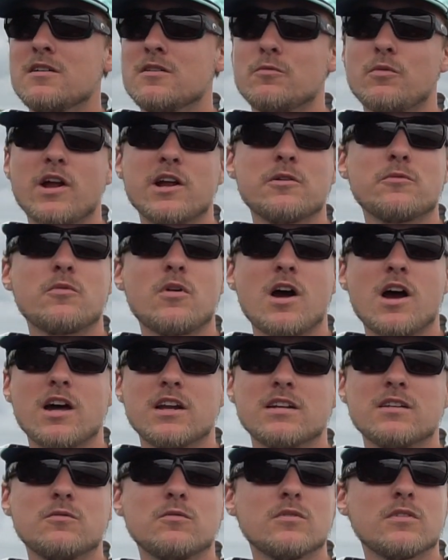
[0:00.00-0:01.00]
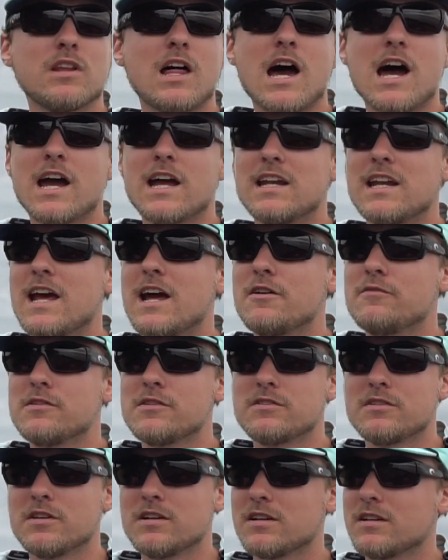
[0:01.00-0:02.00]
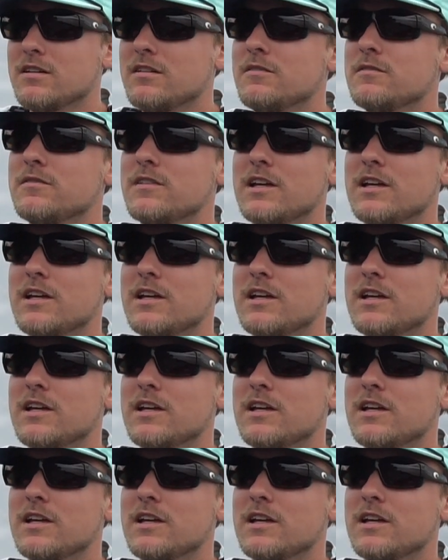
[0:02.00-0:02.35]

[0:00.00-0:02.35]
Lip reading: the right rod, line, everything